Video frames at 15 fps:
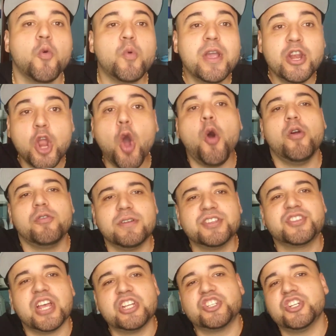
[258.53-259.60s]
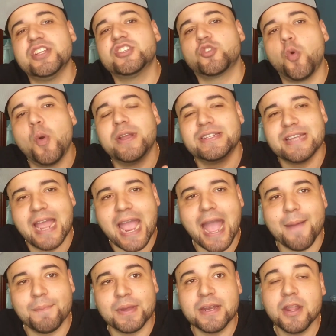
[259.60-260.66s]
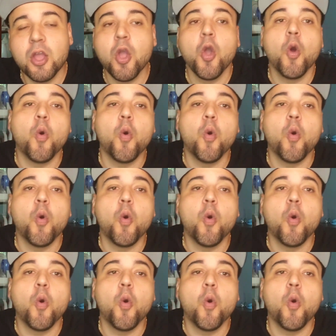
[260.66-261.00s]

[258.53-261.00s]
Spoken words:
We know a recession is going to happen.